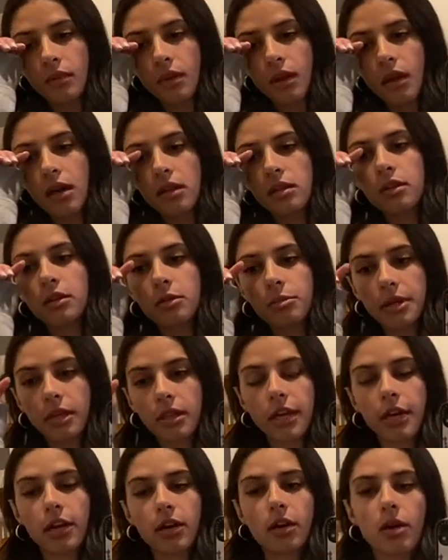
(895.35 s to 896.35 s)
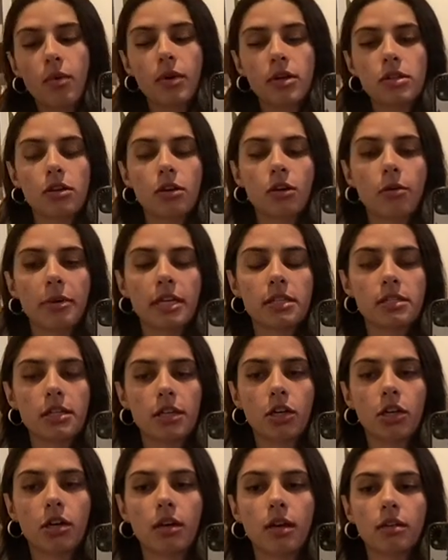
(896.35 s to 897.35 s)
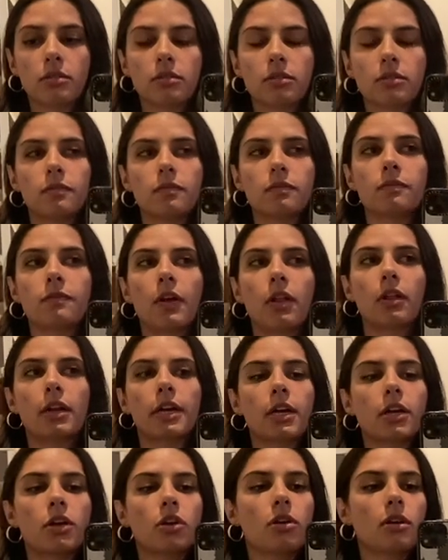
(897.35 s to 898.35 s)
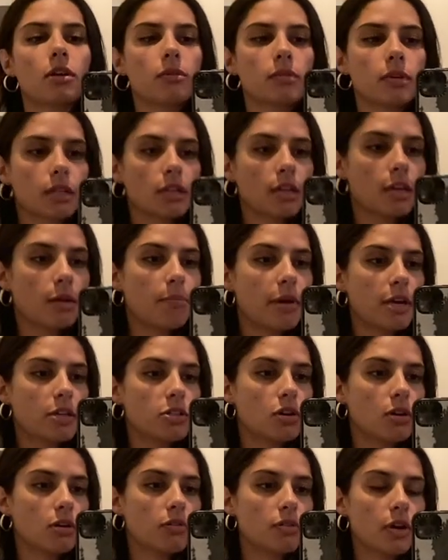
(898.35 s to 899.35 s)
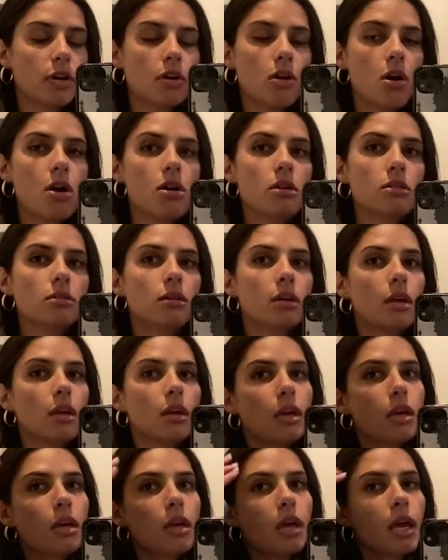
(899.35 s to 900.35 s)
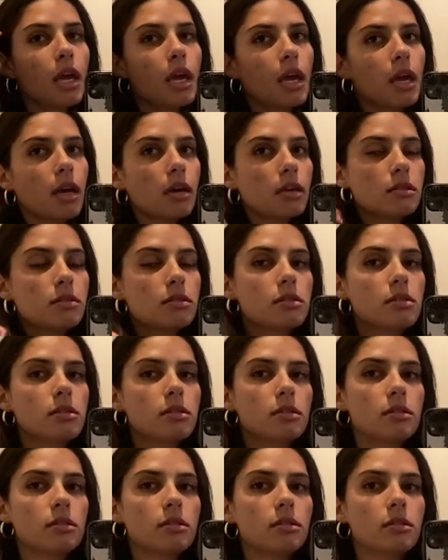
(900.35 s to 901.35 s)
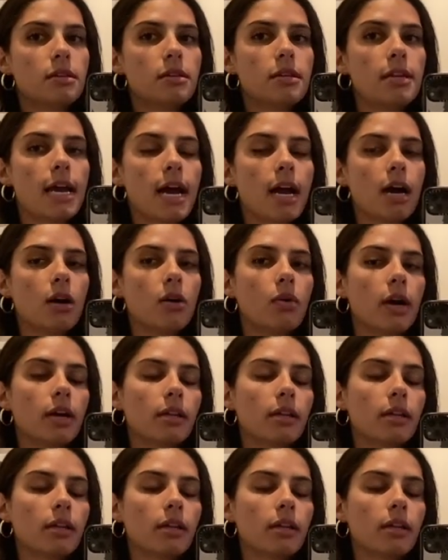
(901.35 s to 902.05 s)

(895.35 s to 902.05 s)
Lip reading: a little bit later I went to go make dinner and felt like I couldn't really like bend over at all. And now I